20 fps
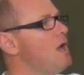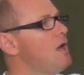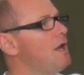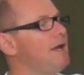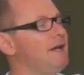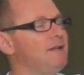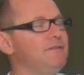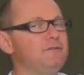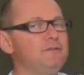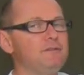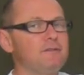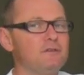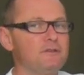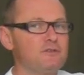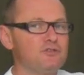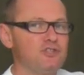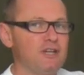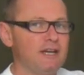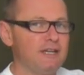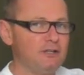And
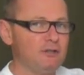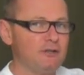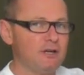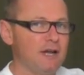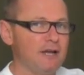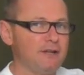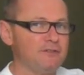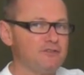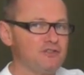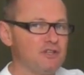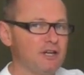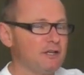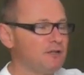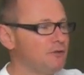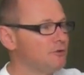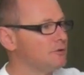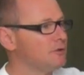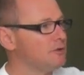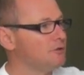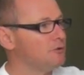check your hand, check
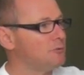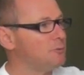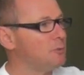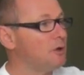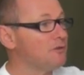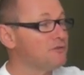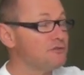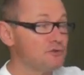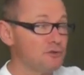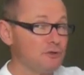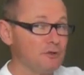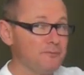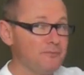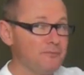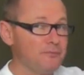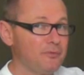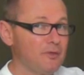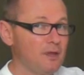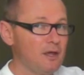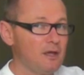your posture,
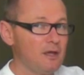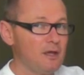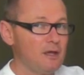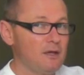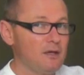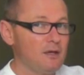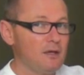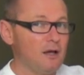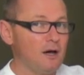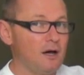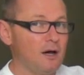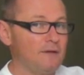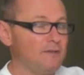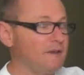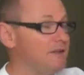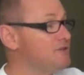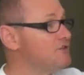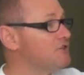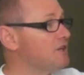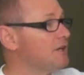
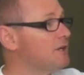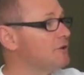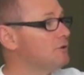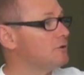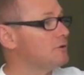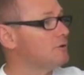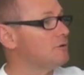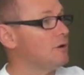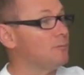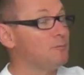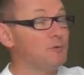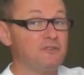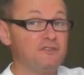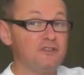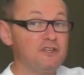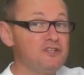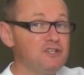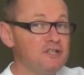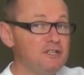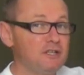and check your
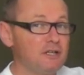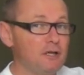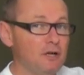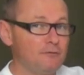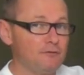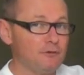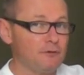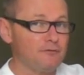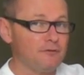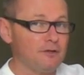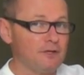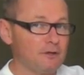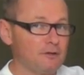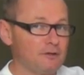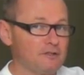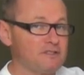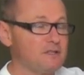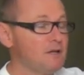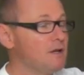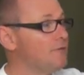positioning of your
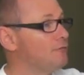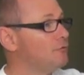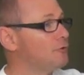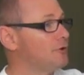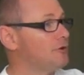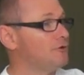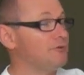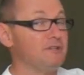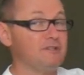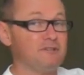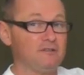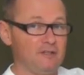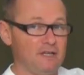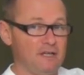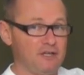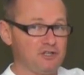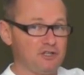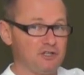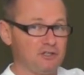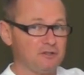fingers for your
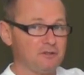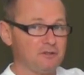intonation,